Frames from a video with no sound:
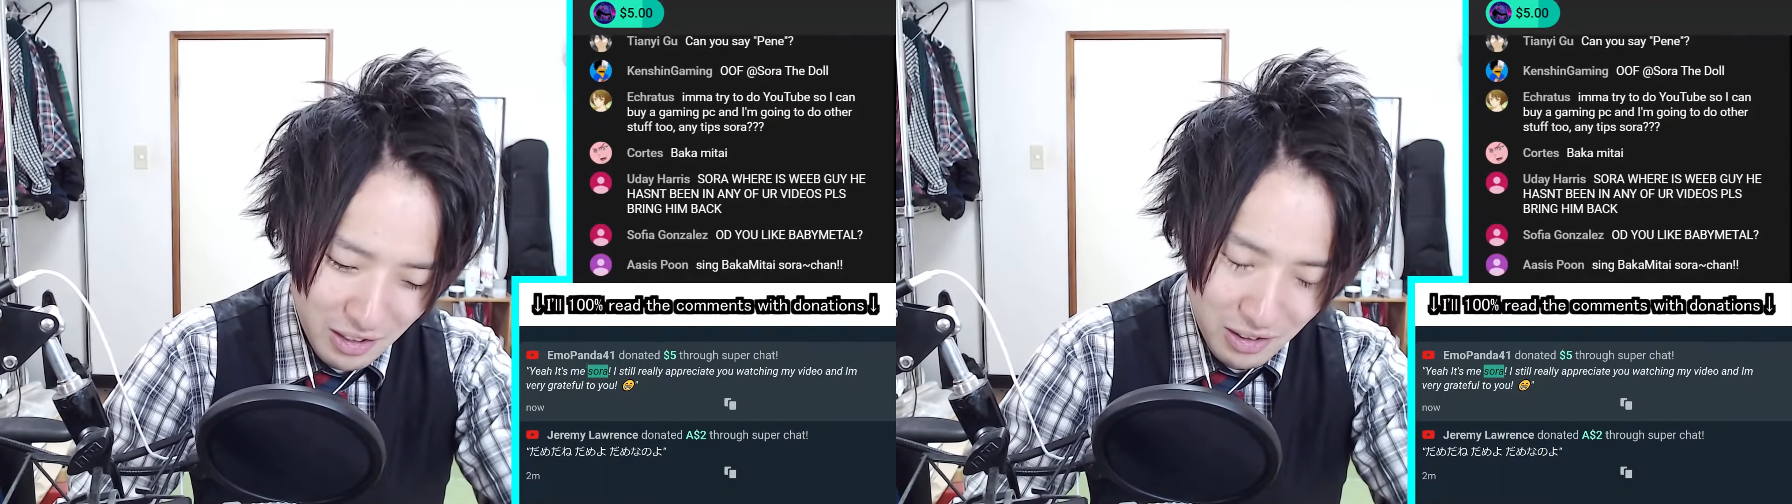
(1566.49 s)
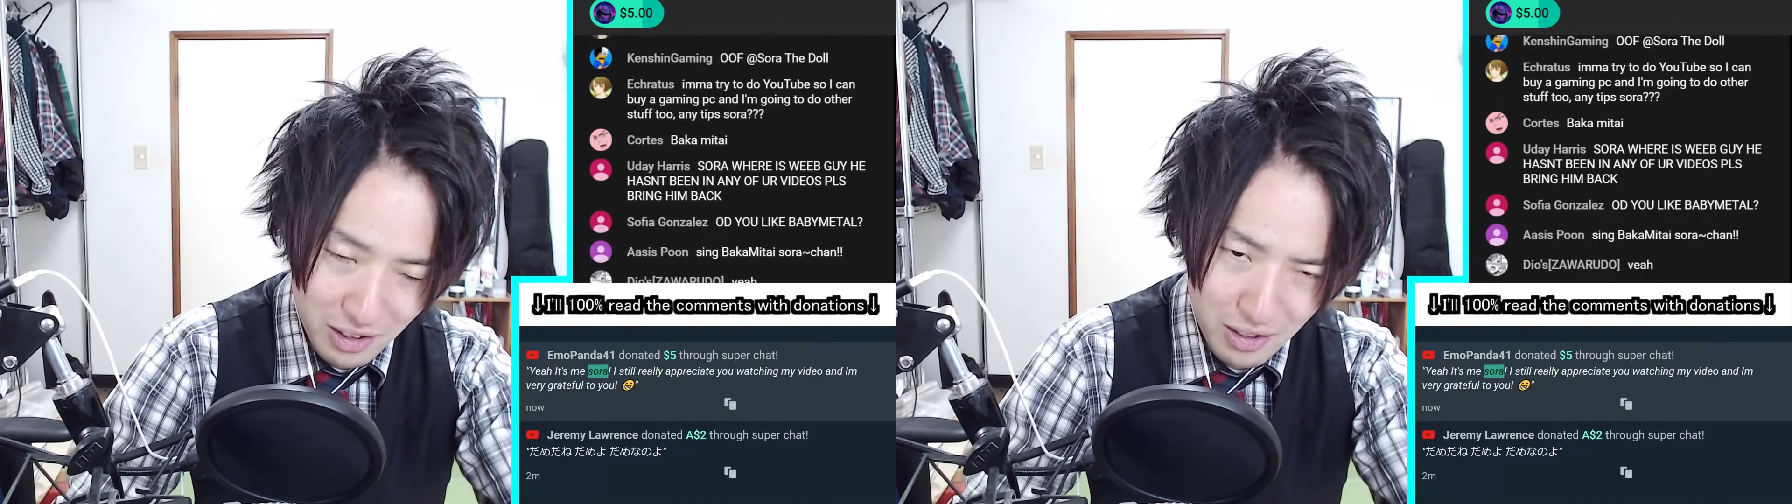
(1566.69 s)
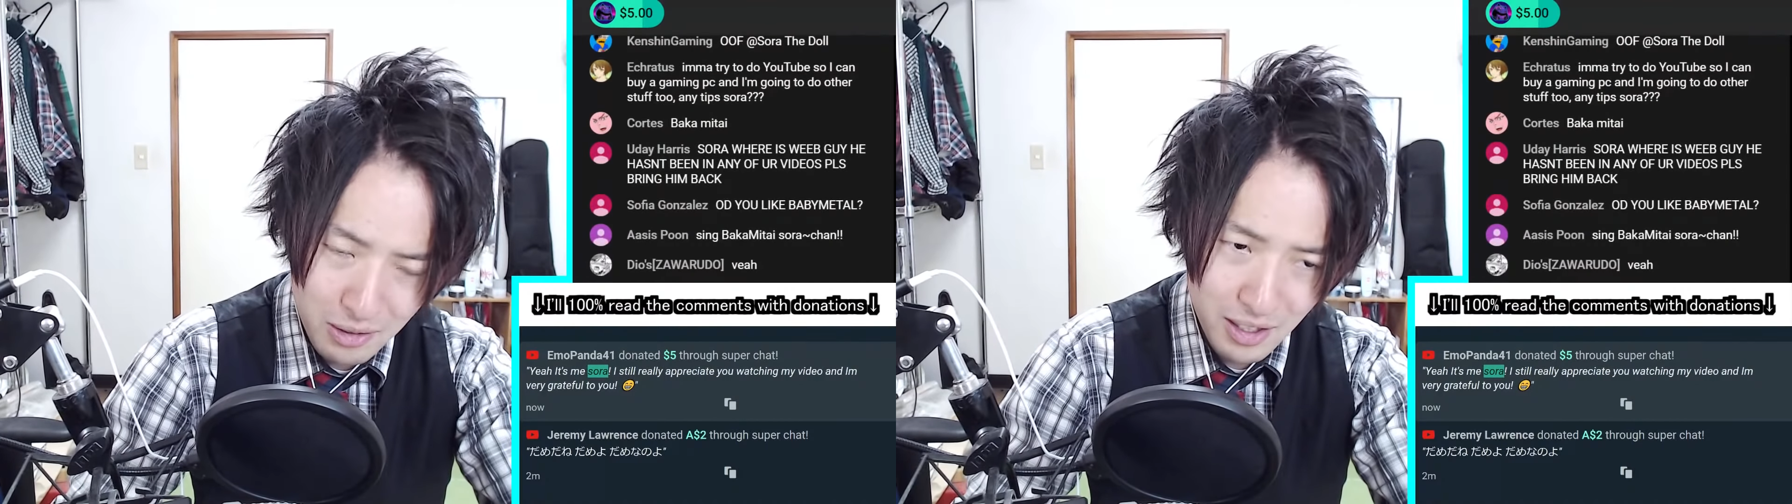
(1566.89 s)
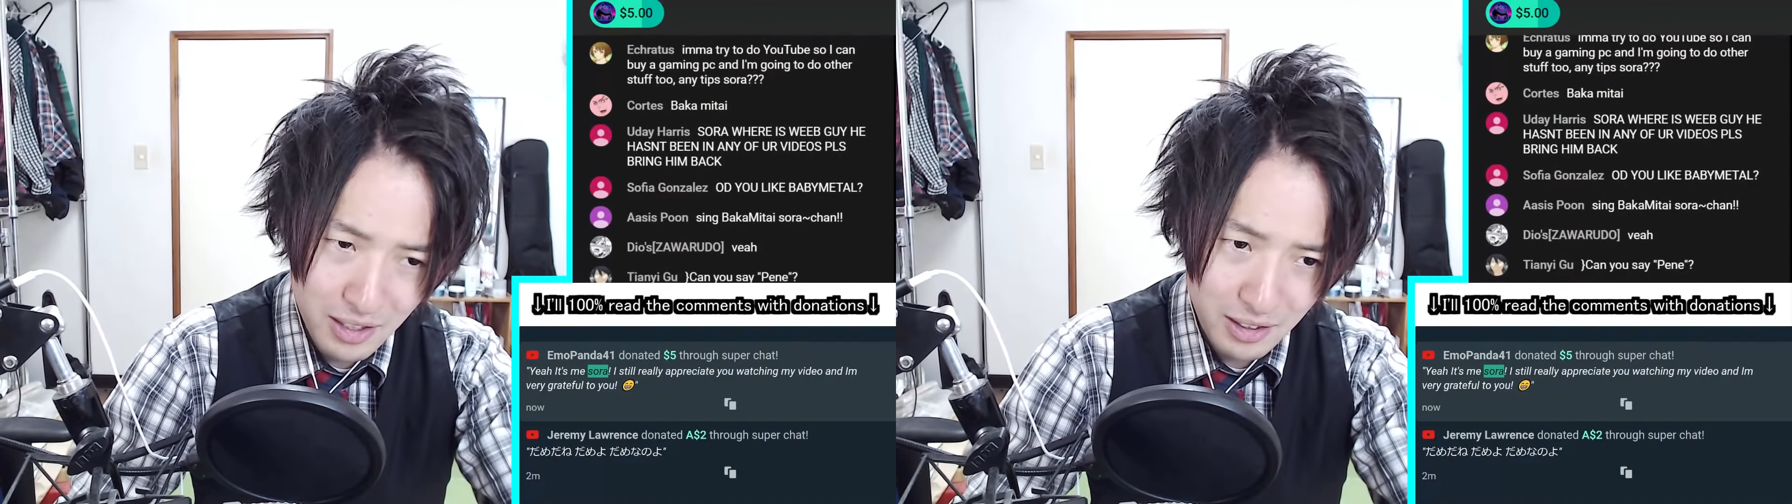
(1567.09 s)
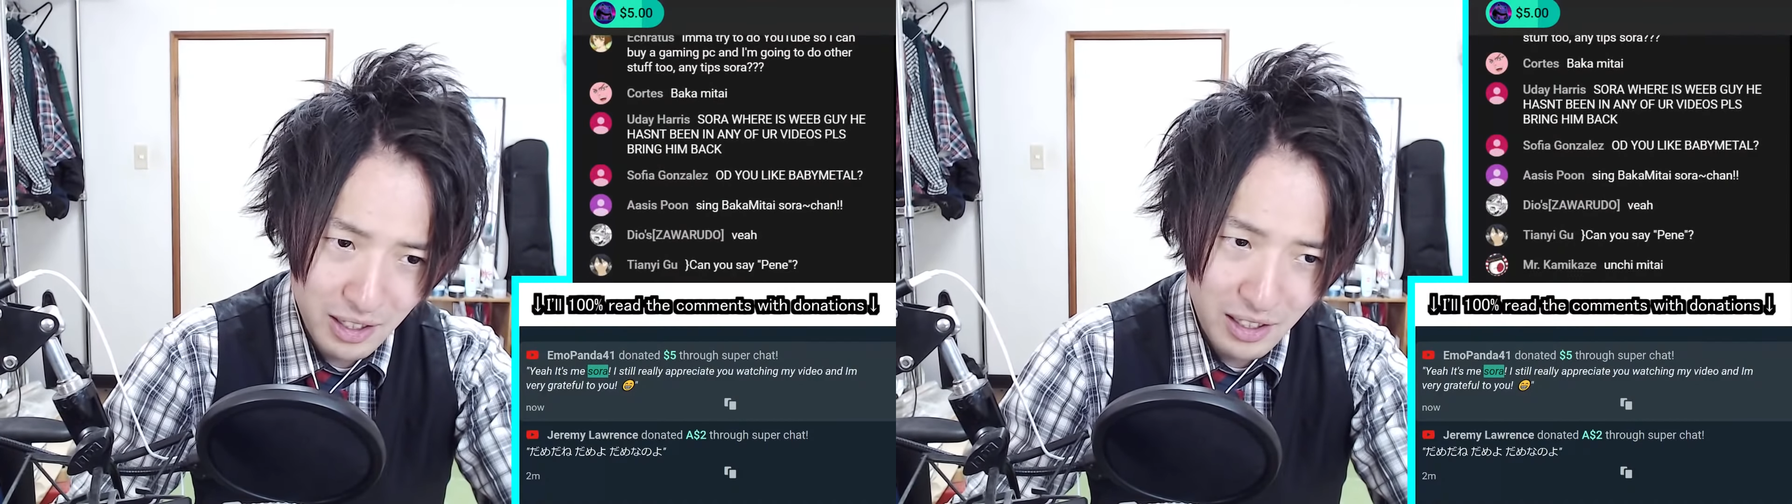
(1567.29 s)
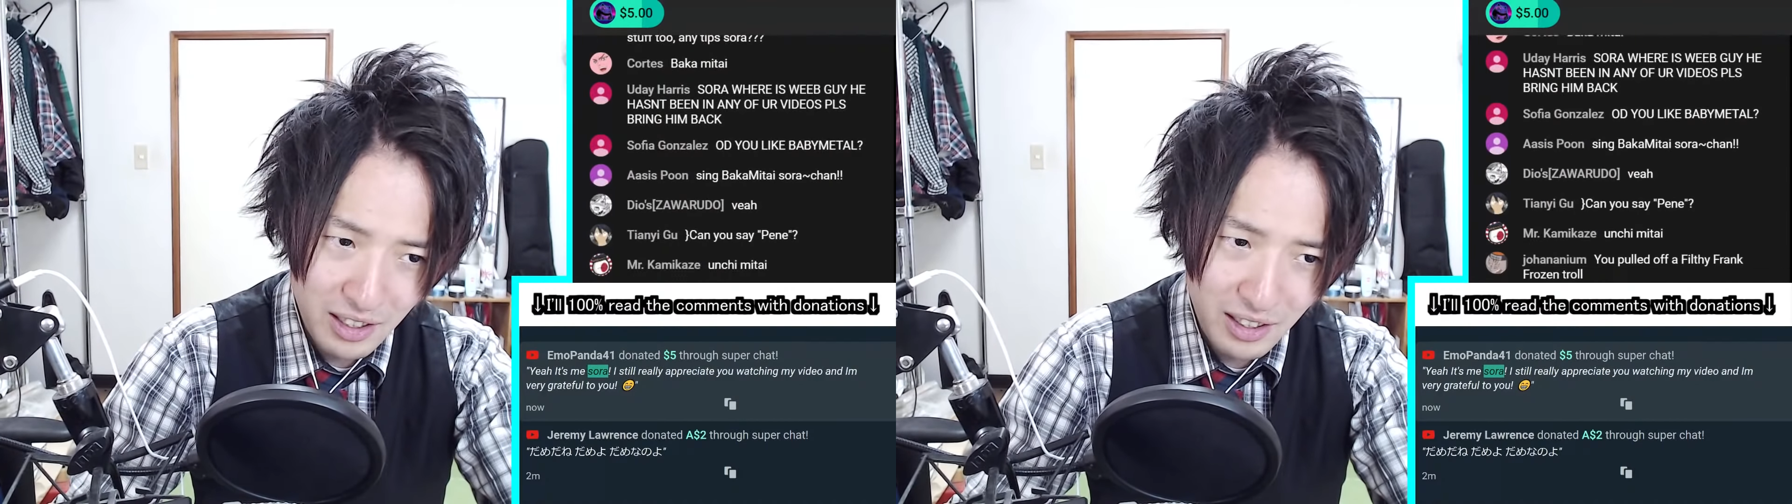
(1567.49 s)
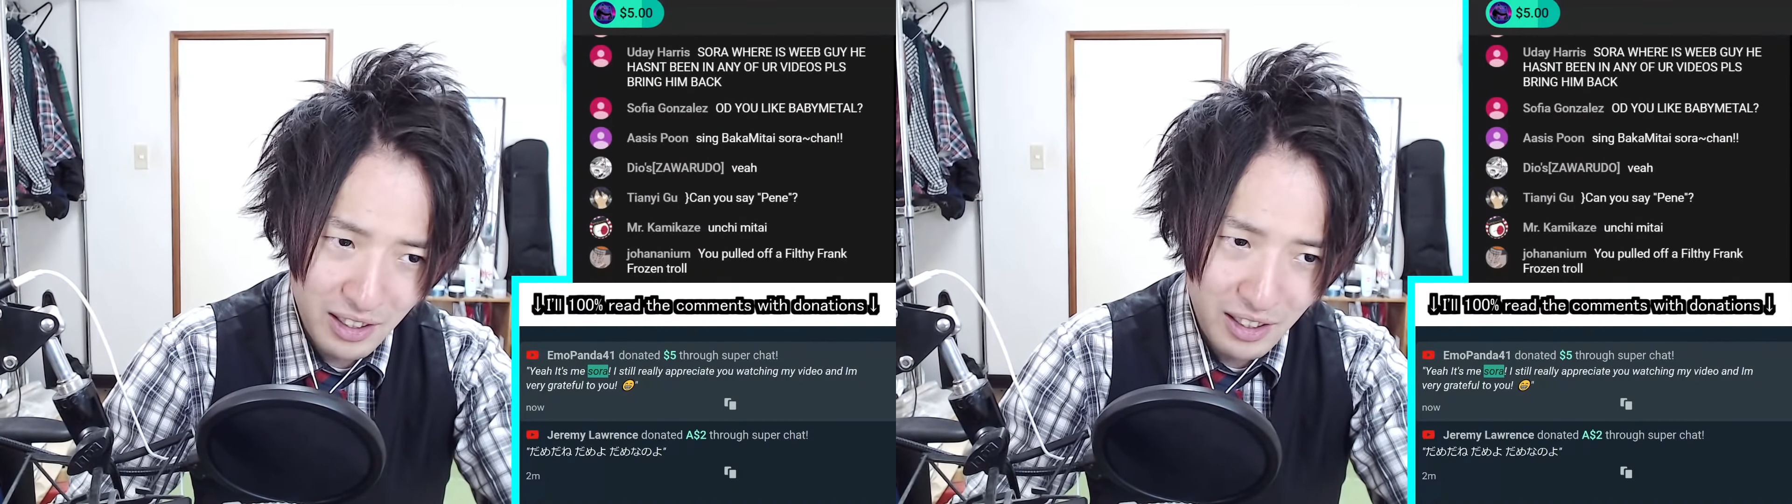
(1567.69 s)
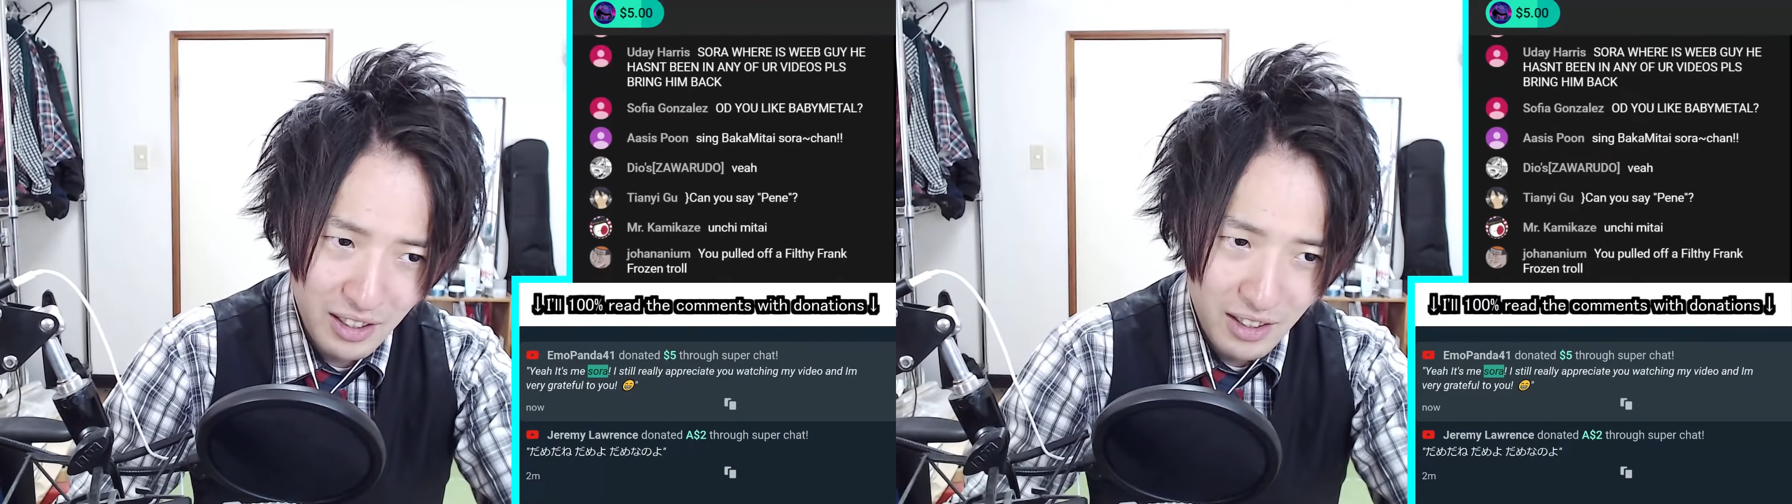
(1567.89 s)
to you is I